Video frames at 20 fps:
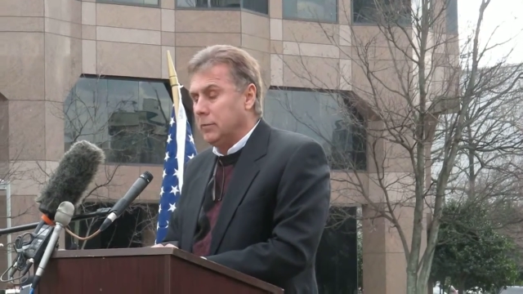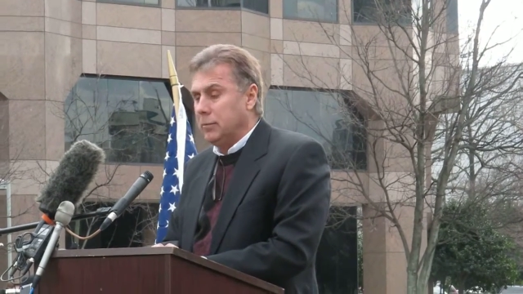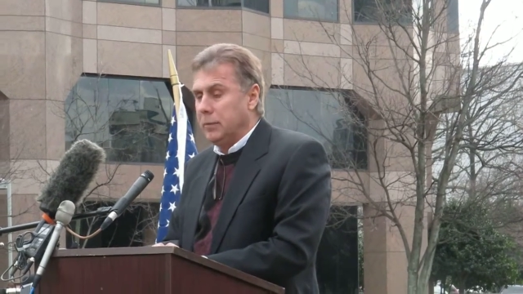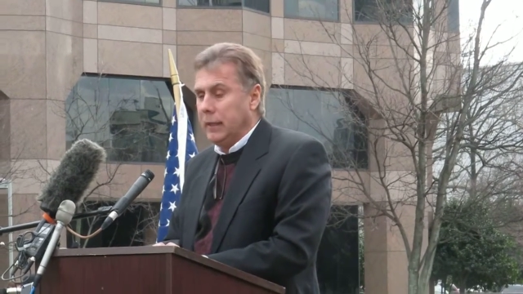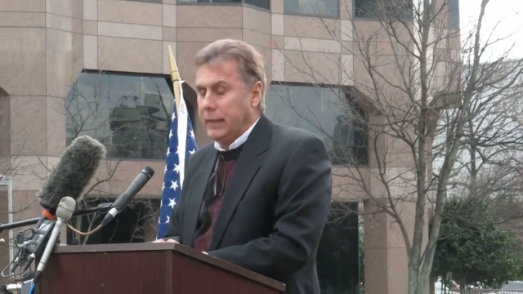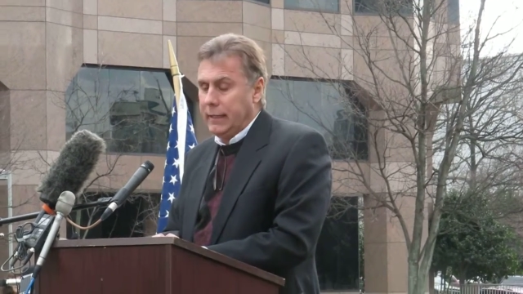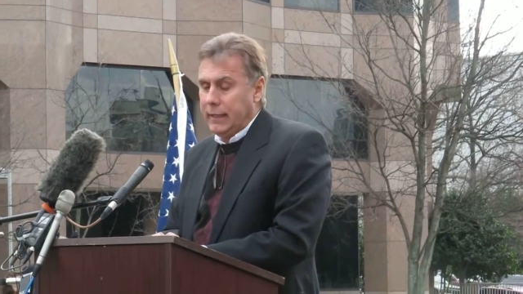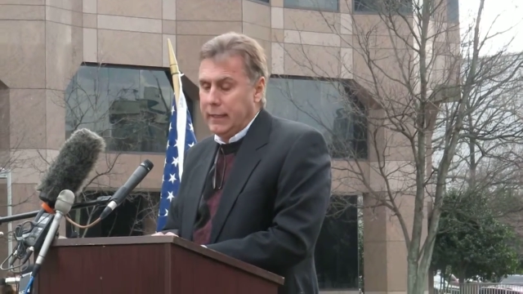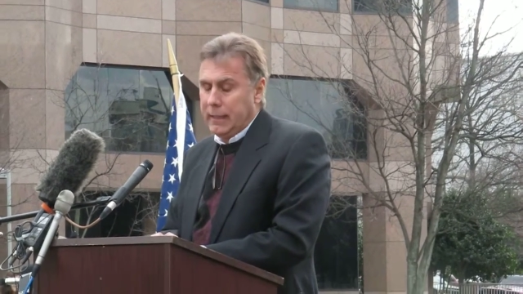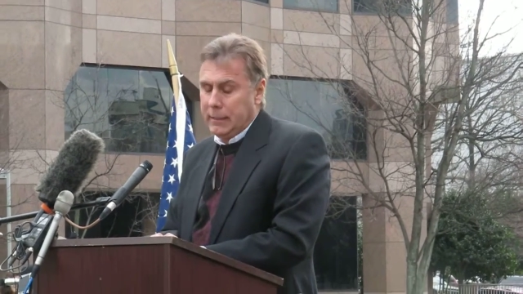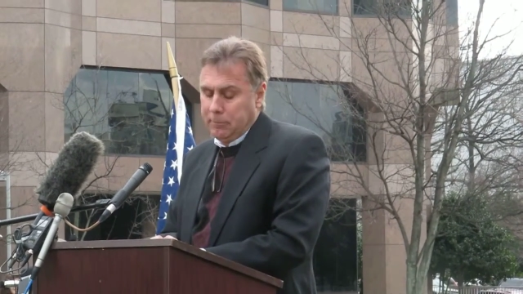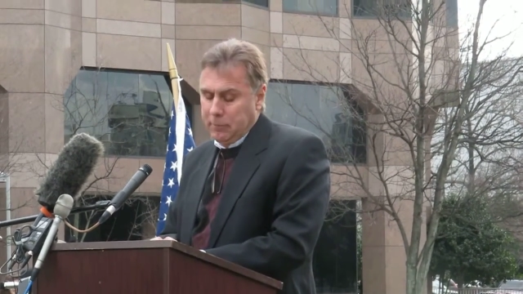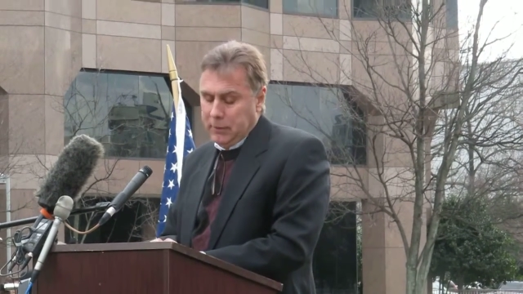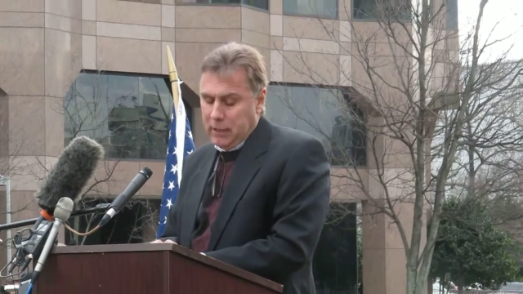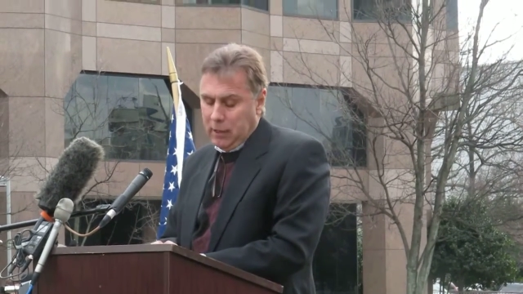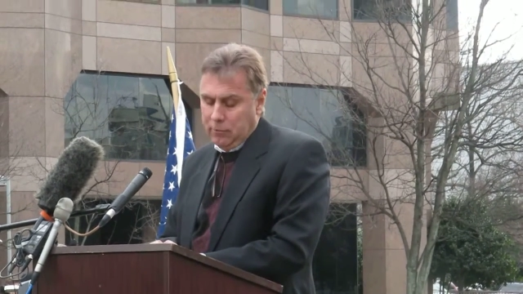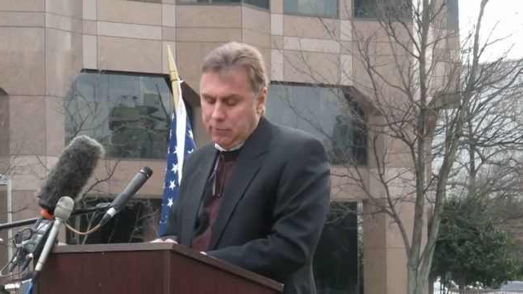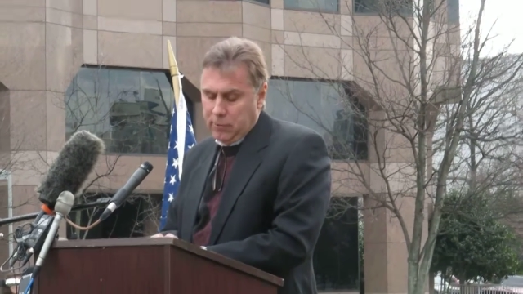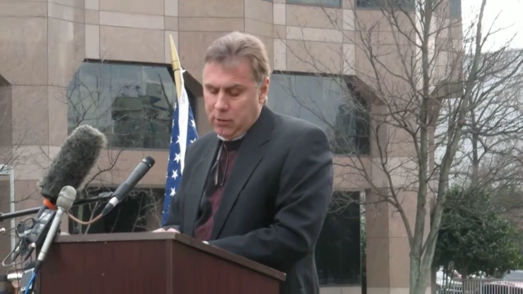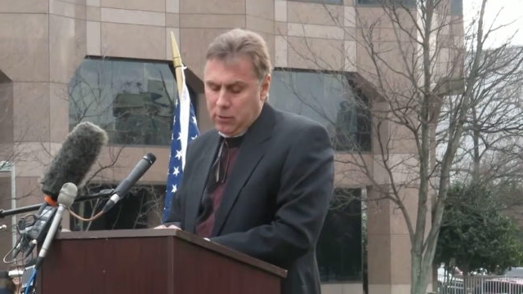media,
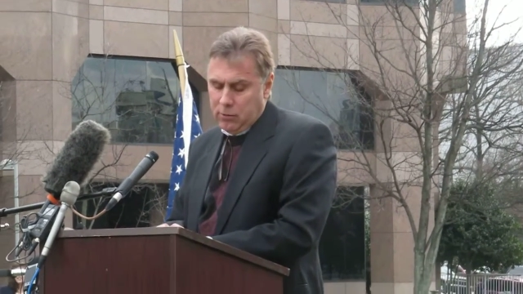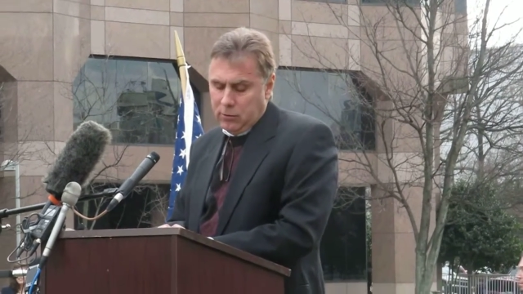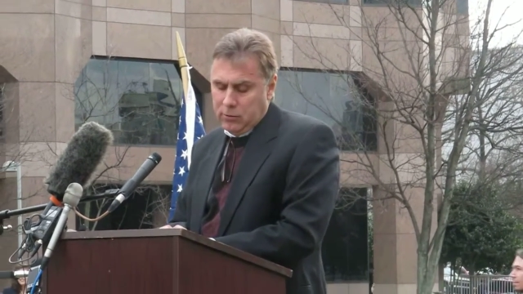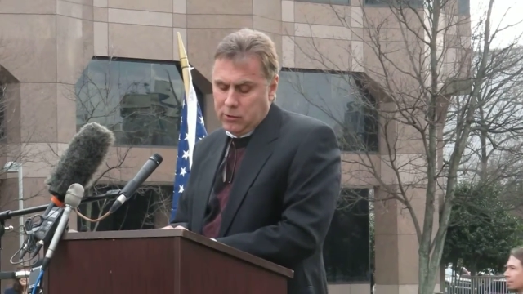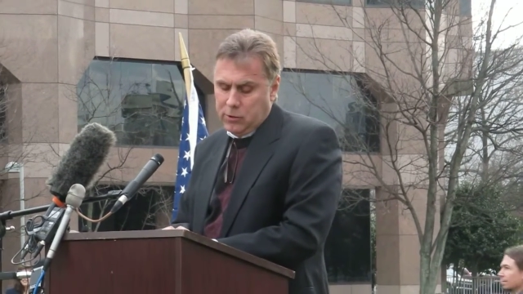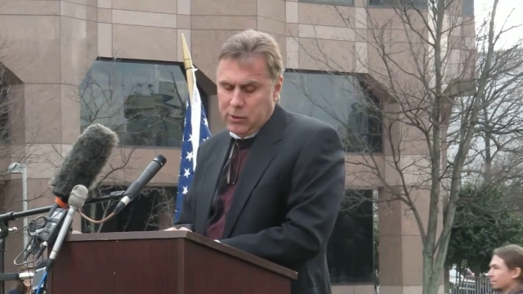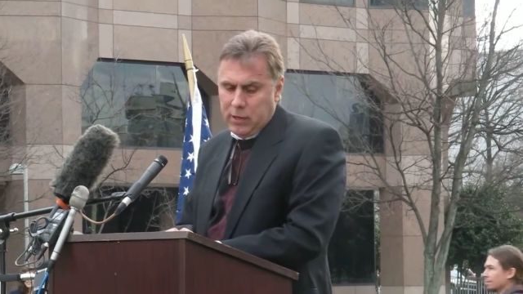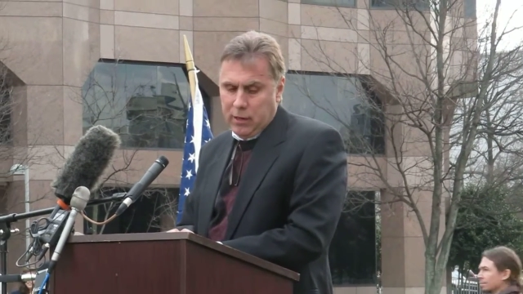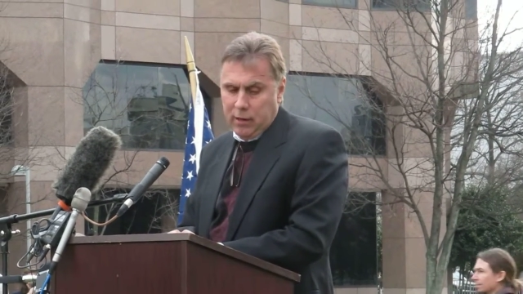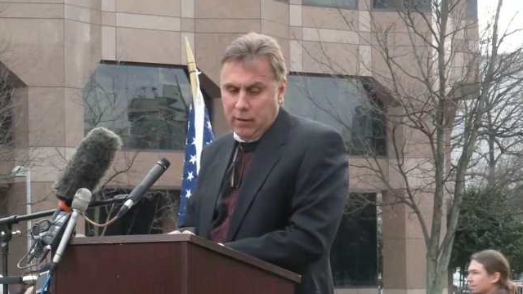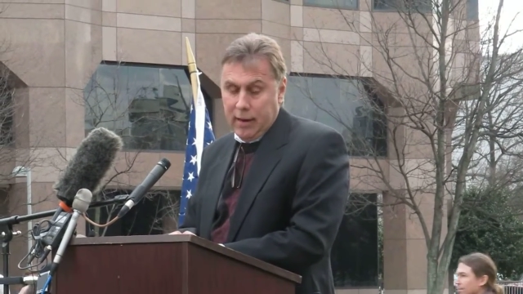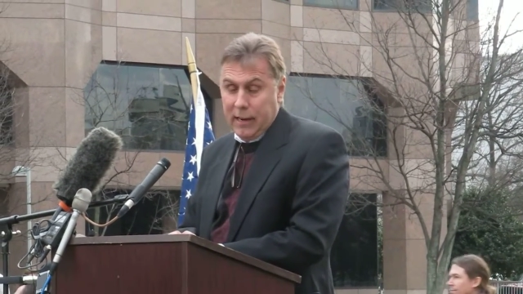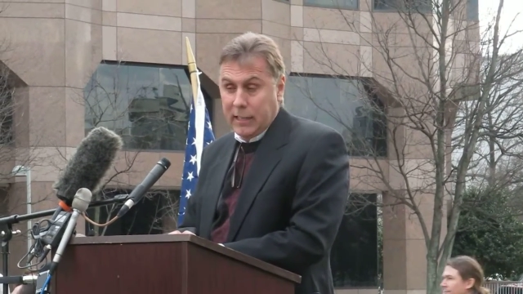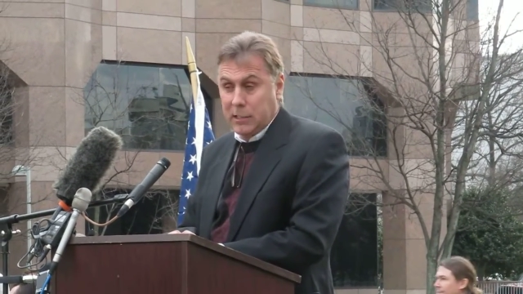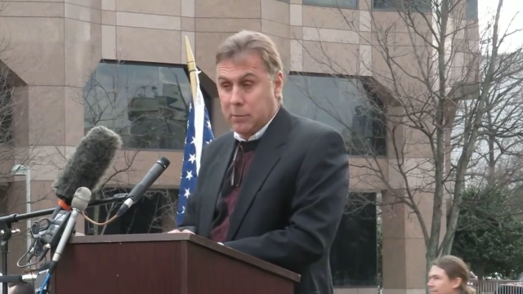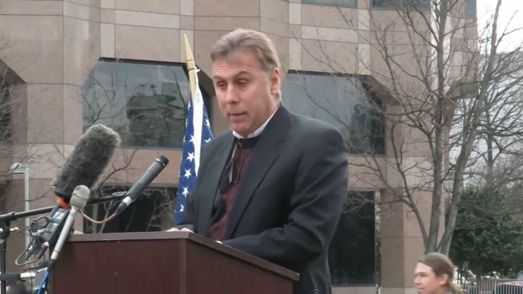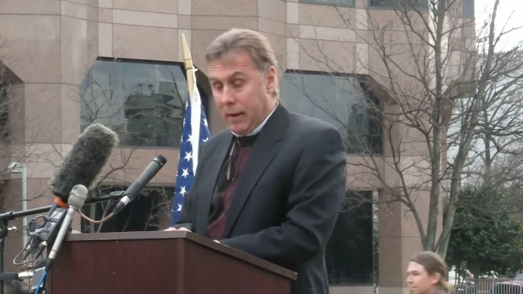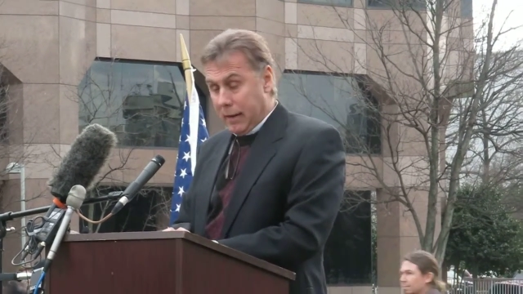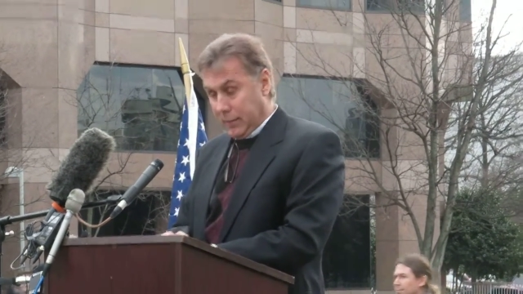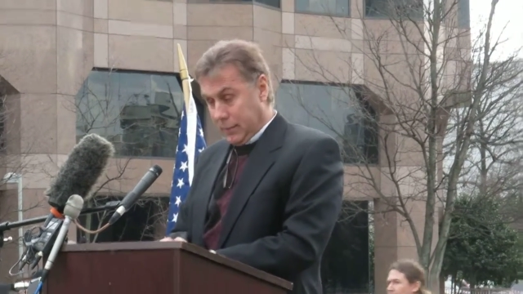our phones, our
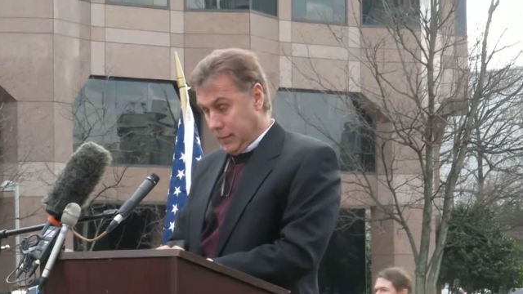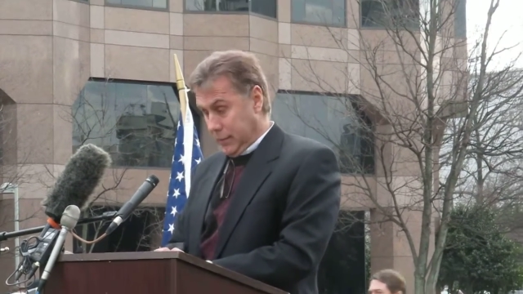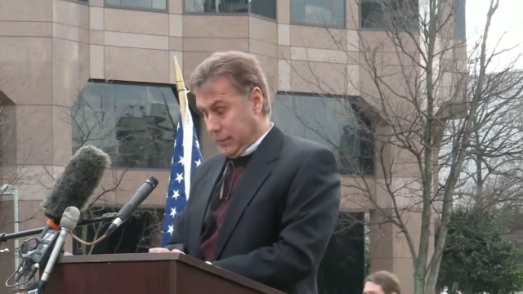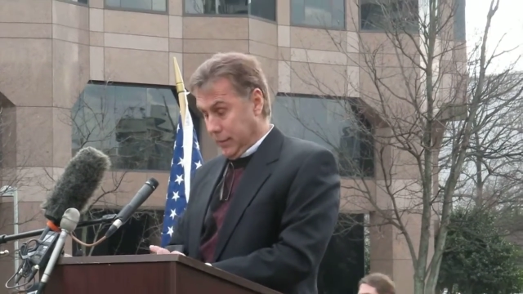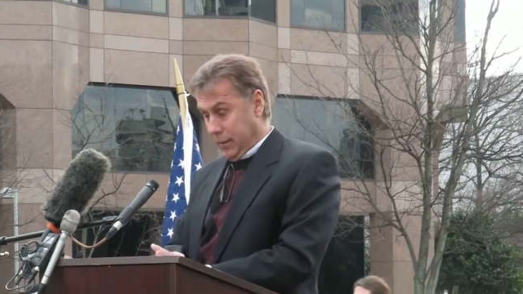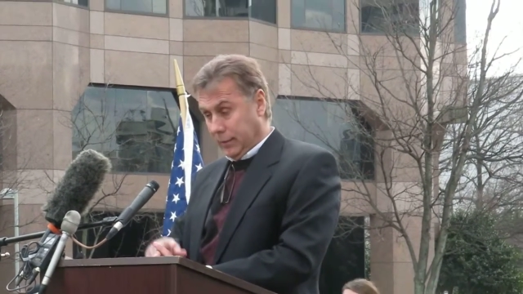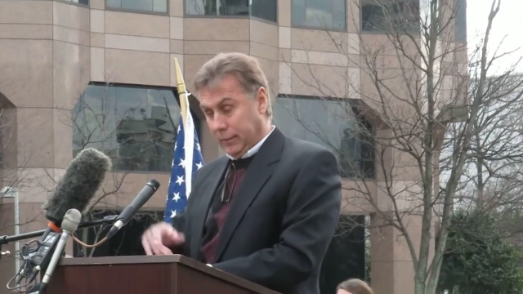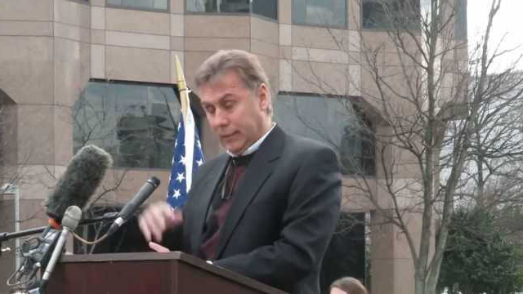Xboxes,